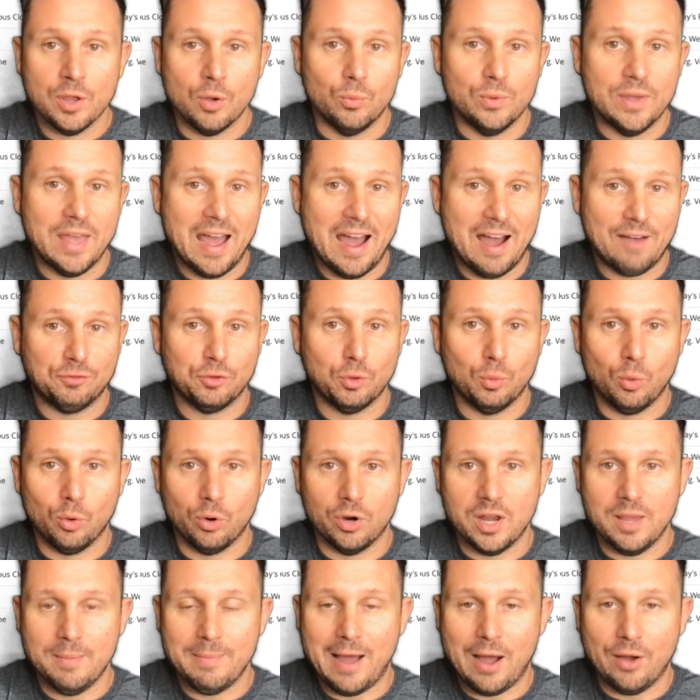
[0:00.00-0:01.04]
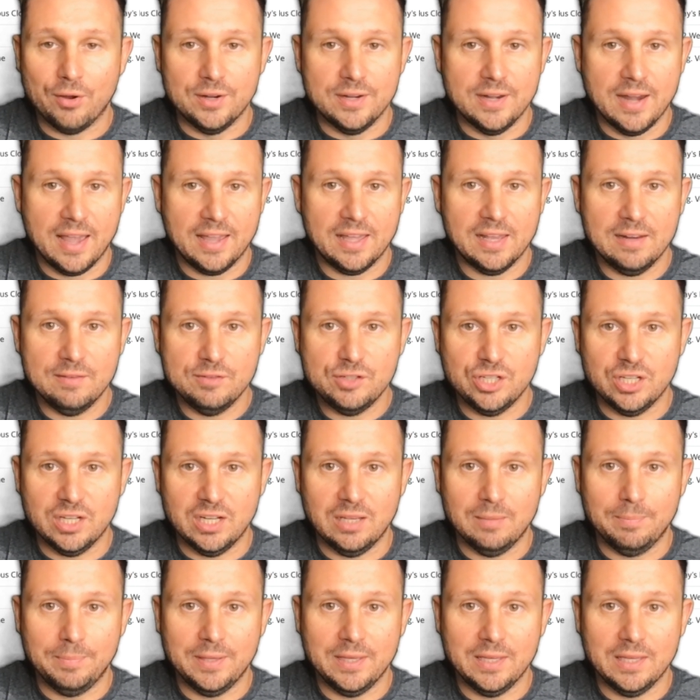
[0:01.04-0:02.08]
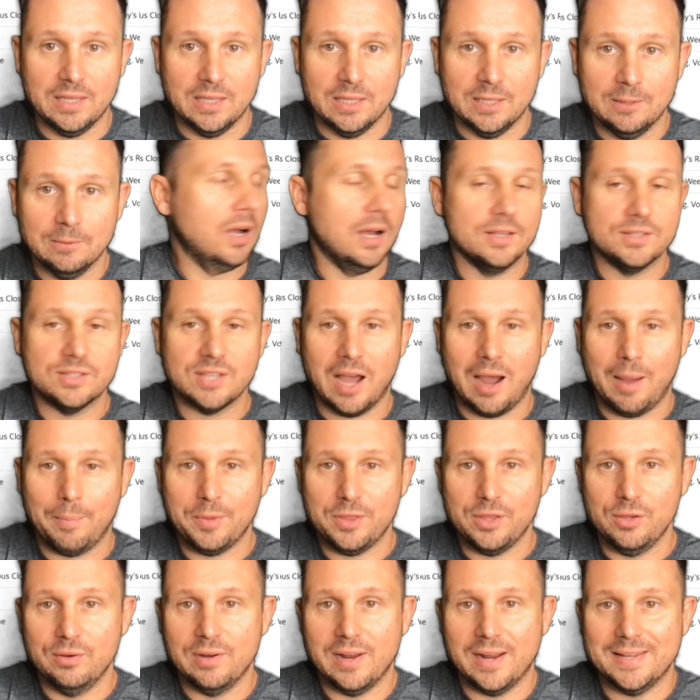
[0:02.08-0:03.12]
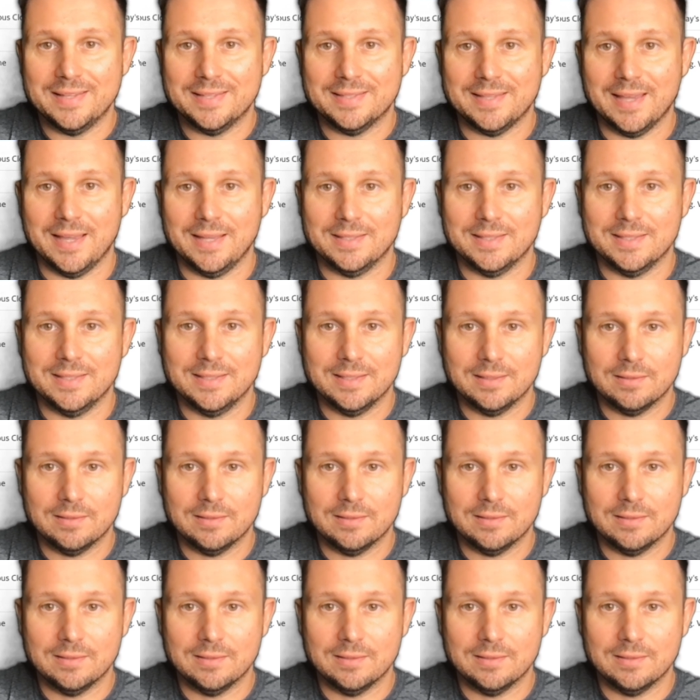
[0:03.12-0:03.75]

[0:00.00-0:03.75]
to worry about negative GDP on top of the United States